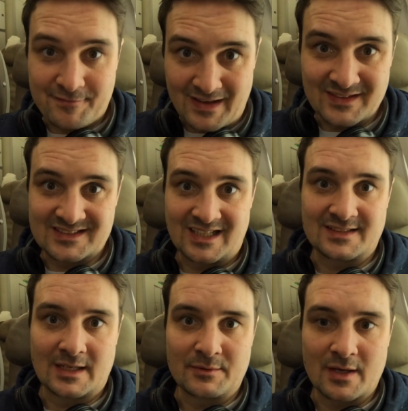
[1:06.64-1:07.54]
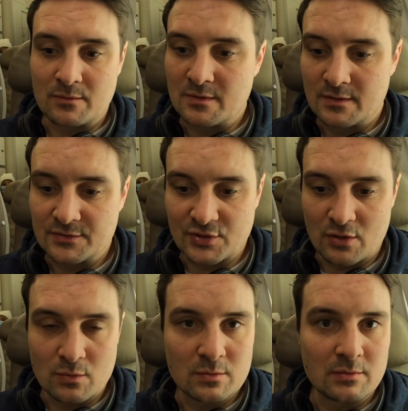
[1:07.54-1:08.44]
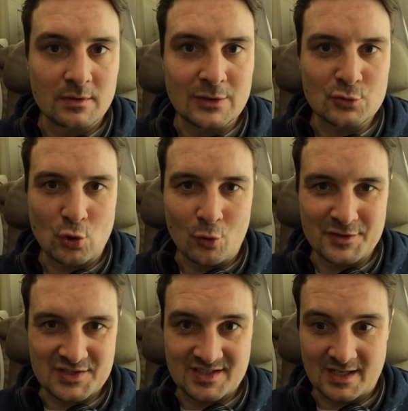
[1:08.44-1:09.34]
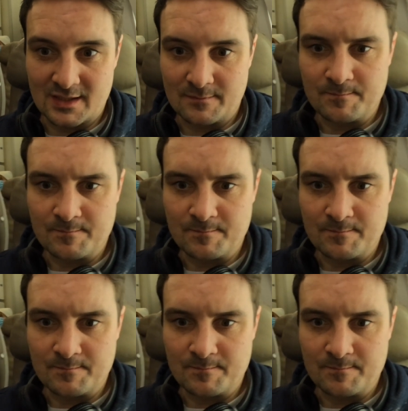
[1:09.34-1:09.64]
we finally sat down now, so little tour of the seat.